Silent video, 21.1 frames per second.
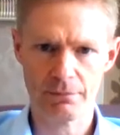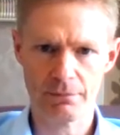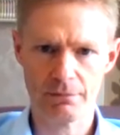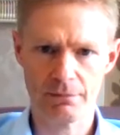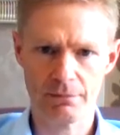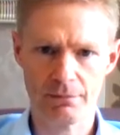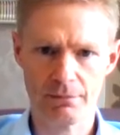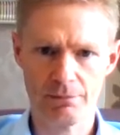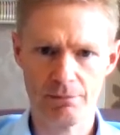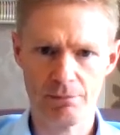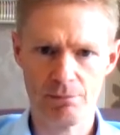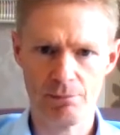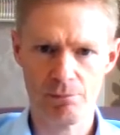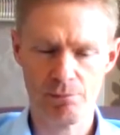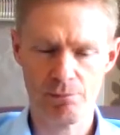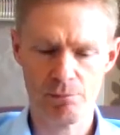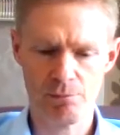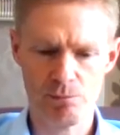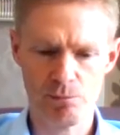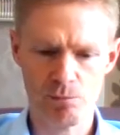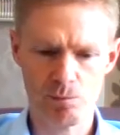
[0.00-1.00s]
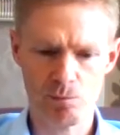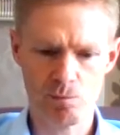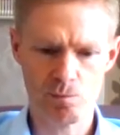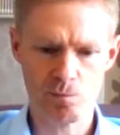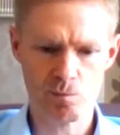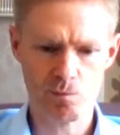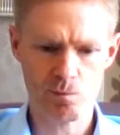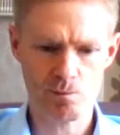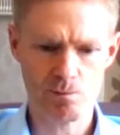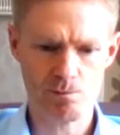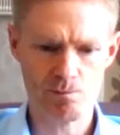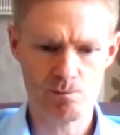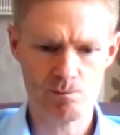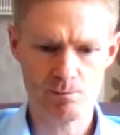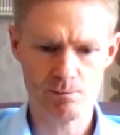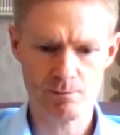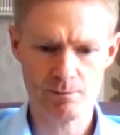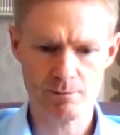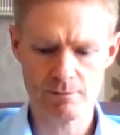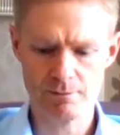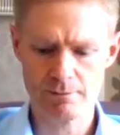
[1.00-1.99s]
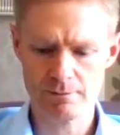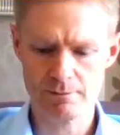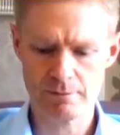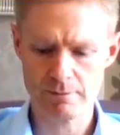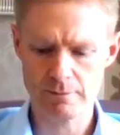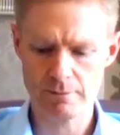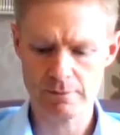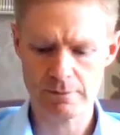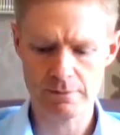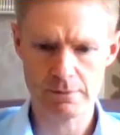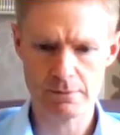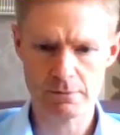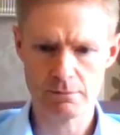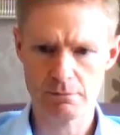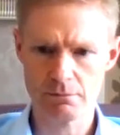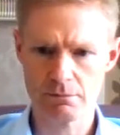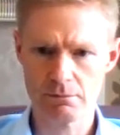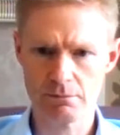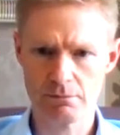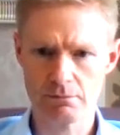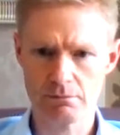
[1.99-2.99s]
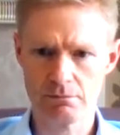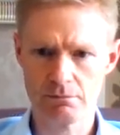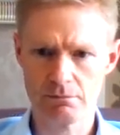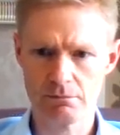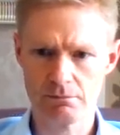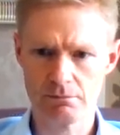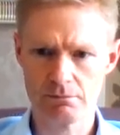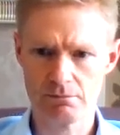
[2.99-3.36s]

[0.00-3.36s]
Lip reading: [no speech]